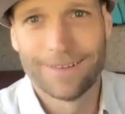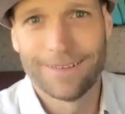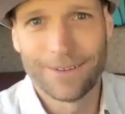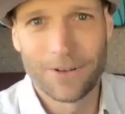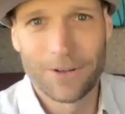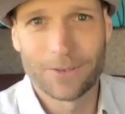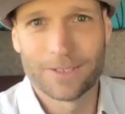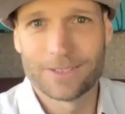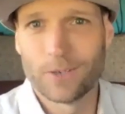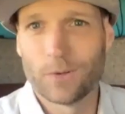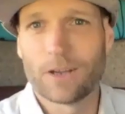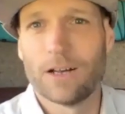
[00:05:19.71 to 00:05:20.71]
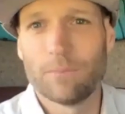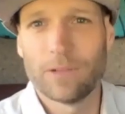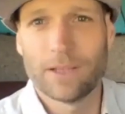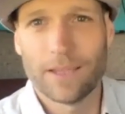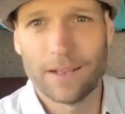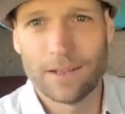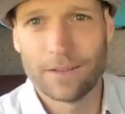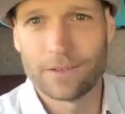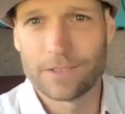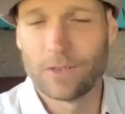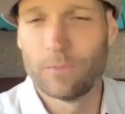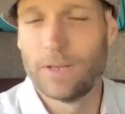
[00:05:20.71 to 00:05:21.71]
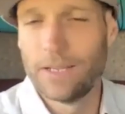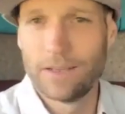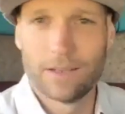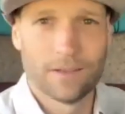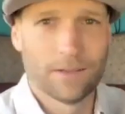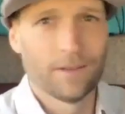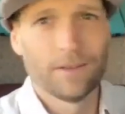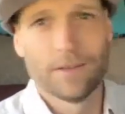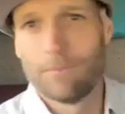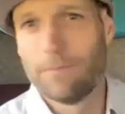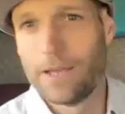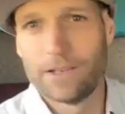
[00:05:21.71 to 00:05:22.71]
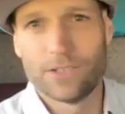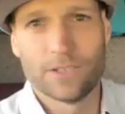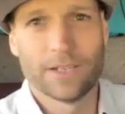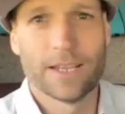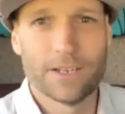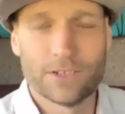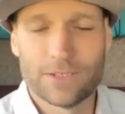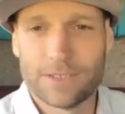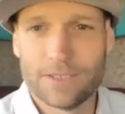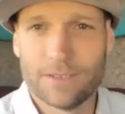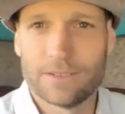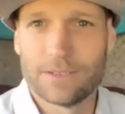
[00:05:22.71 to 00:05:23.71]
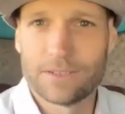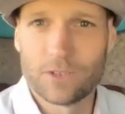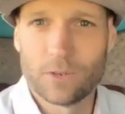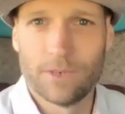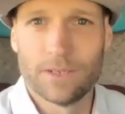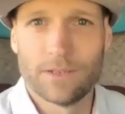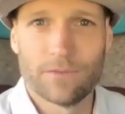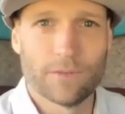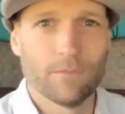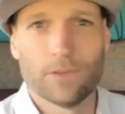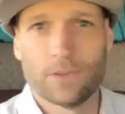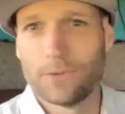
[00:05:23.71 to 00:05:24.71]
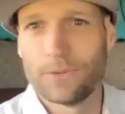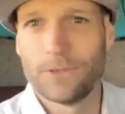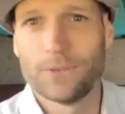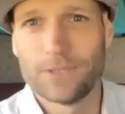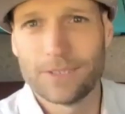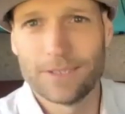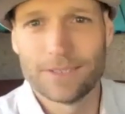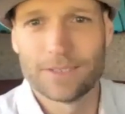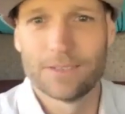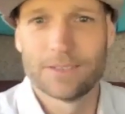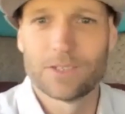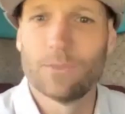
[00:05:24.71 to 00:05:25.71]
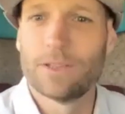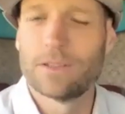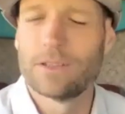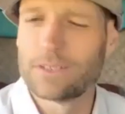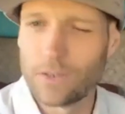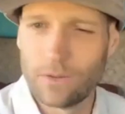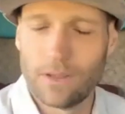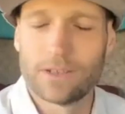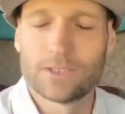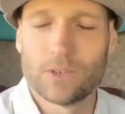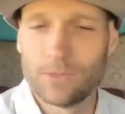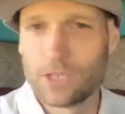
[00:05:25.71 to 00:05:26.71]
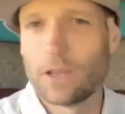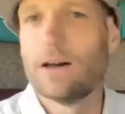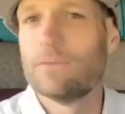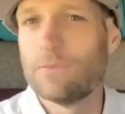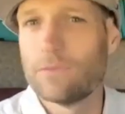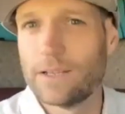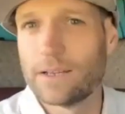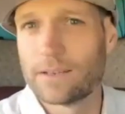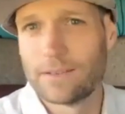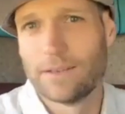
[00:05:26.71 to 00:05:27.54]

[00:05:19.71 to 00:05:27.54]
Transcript: You know, it's so complicated. There's so many managing agencies and so many different multiple uses and so many things going on, so much conflict.